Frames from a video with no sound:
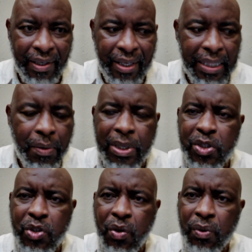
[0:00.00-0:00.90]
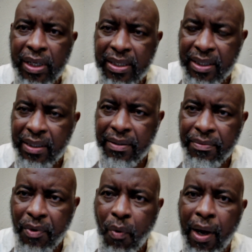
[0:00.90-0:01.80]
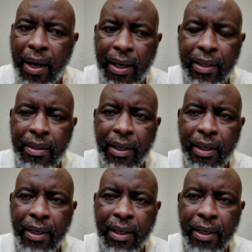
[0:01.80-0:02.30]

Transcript: There was no reason why,